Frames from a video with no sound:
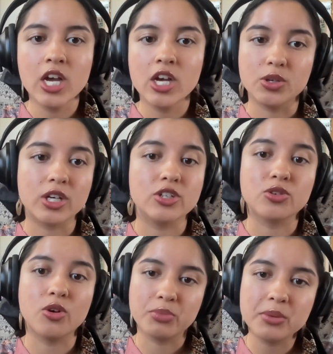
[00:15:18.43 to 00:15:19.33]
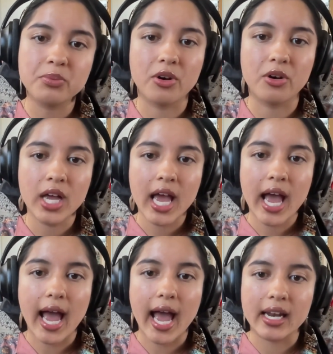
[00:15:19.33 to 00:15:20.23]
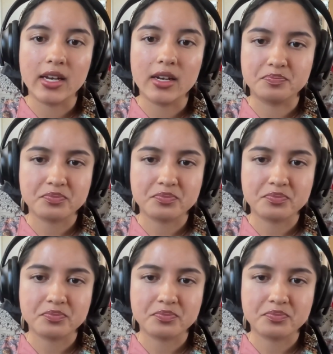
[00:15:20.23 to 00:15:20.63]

you control people. And